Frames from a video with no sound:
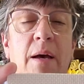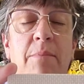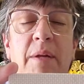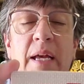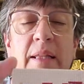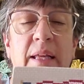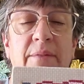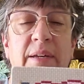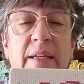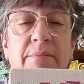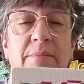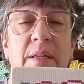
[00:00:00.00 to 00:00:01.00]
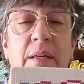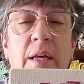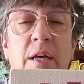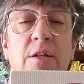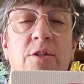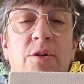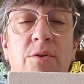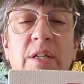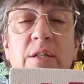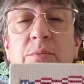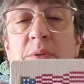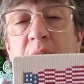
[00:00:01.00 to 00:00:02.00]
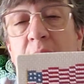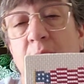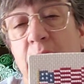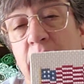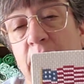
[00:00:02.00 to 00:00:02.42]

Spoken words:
But I love it. So this was,